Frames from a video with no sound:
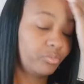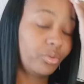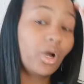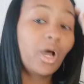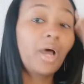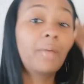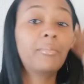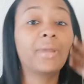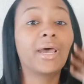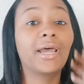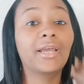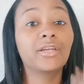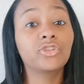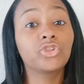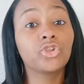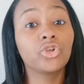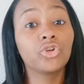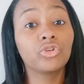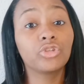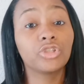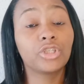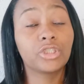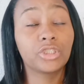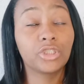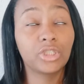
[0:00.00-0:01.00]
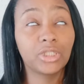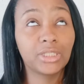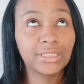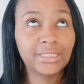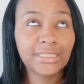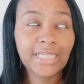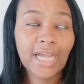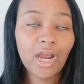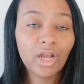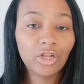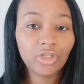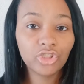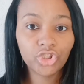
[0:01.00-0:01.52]
But I'm not
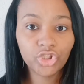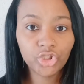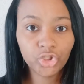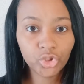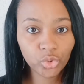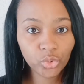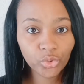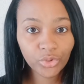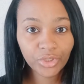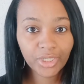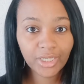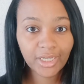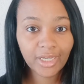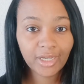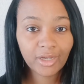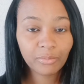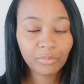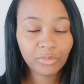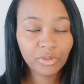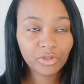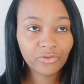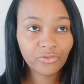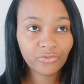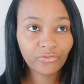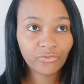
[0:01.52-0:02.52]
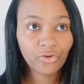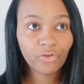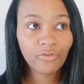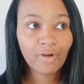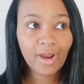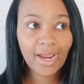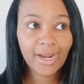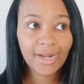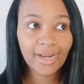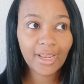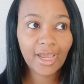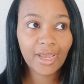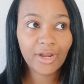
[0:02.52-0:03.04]
entirely, sure yet, but for
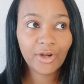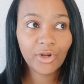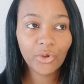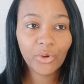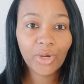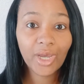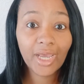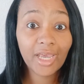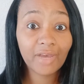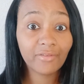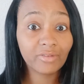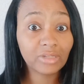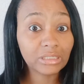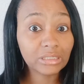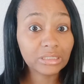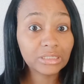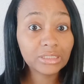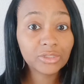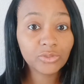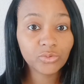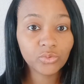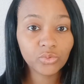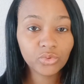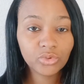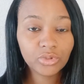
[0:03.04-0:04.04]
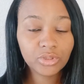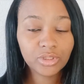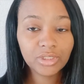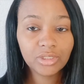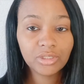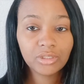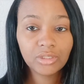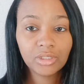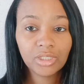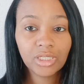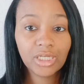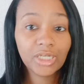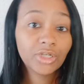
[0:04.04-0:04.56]
right now, I know I have at least
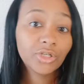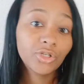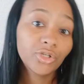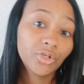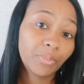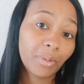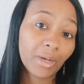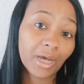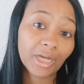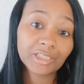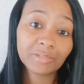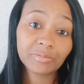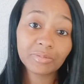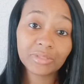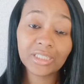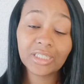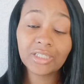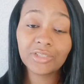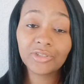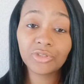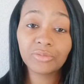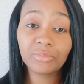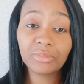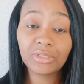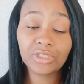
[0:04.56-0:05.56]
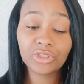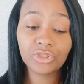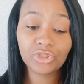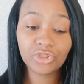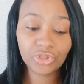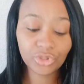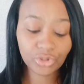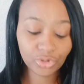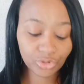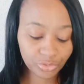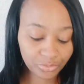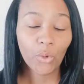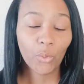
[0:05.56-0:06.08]
one. It could possibly end up being
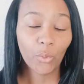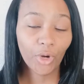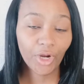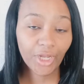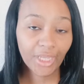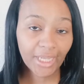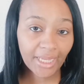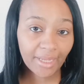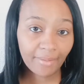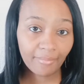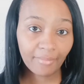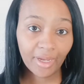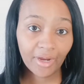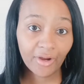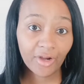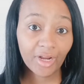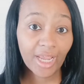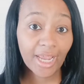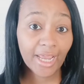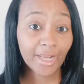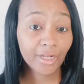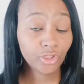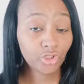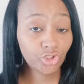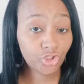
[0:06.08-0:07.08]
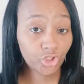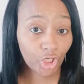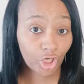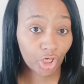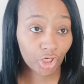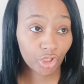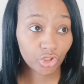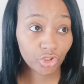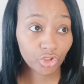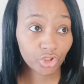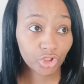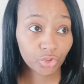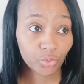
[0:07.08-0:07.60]
two. We're getting married at a
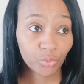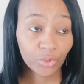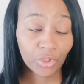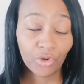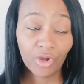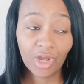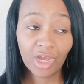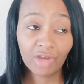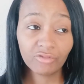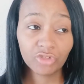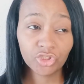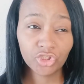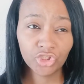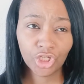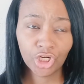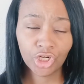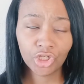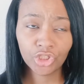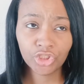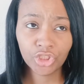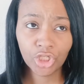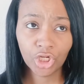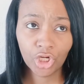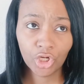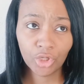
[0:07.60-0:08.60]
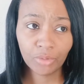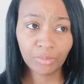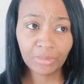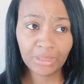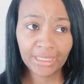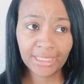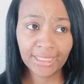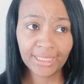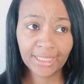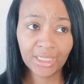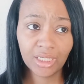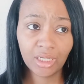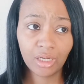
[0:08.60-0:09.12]
church. We don't have a church home
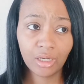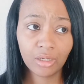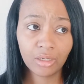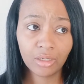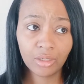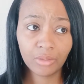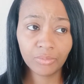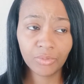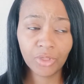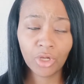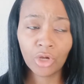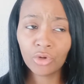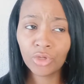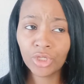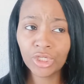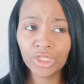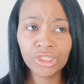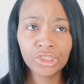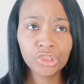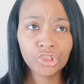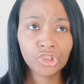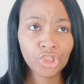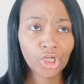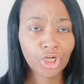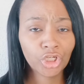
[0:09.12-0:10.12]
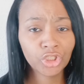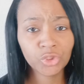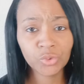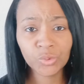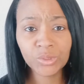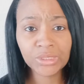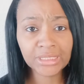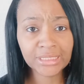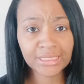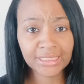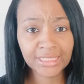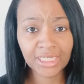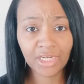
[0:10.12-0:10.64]
yet. Um, The only church we
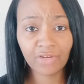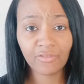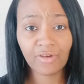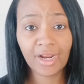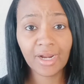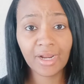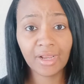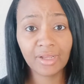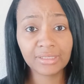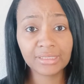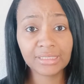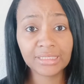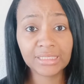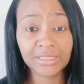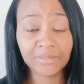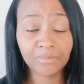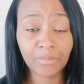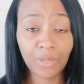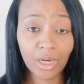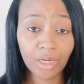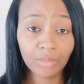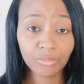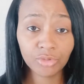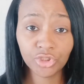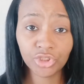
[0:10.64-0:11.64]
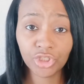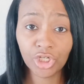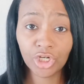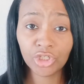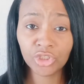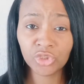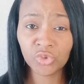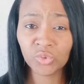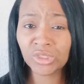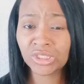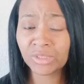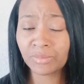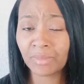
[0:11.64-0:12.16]
attend right now is his mom's
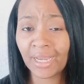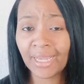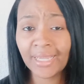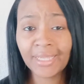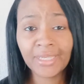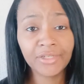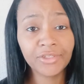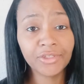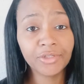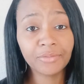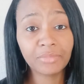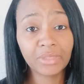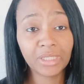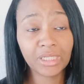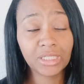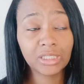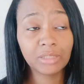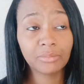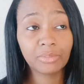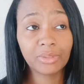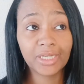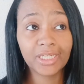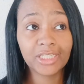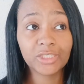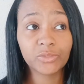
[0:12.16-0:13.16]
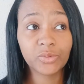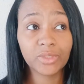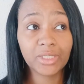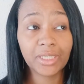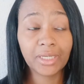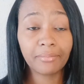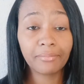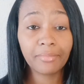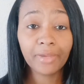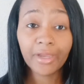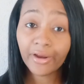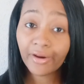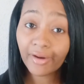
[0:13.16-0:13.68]
church, which might end up being the place we
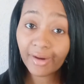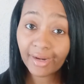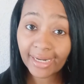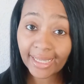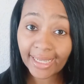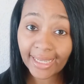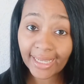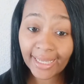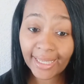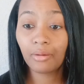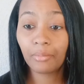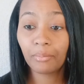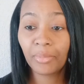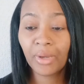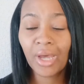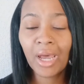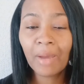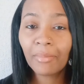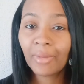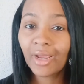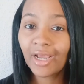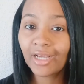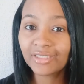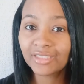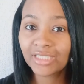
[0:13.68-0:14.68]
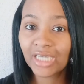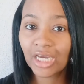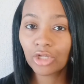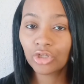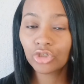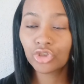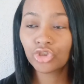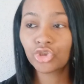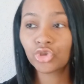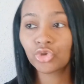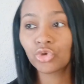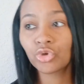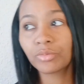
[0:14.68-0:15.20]
get married at. But I'm not
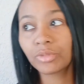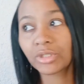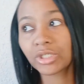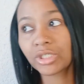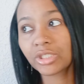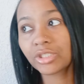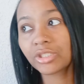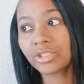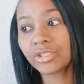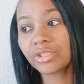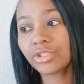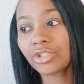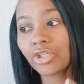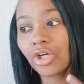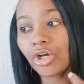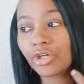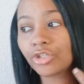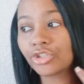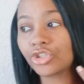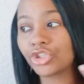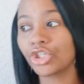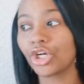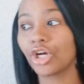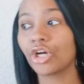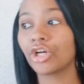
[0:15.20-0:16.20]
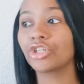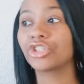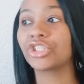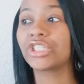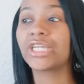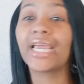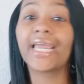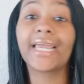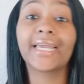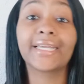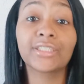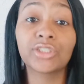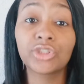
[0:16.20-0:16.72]
entirely sure because her church
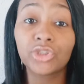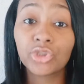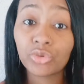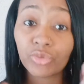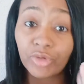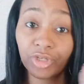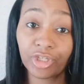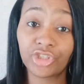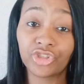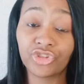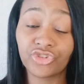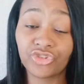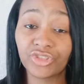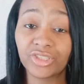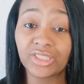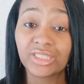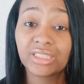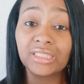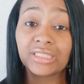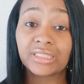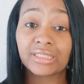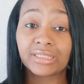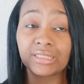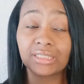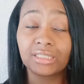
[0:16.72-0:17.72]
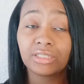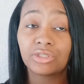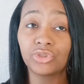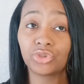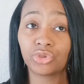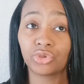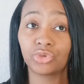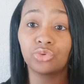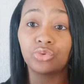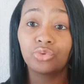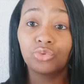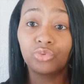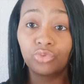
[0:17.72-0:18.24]
has two entrances
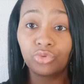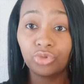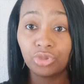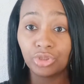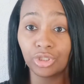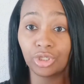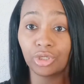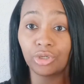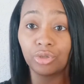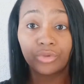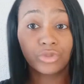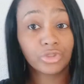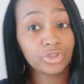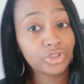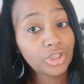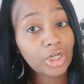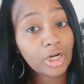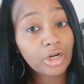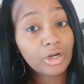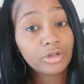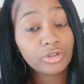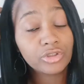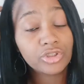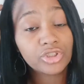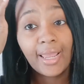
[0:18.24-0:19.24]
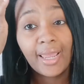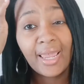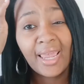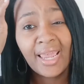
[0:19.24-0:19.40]
into, you know, the church.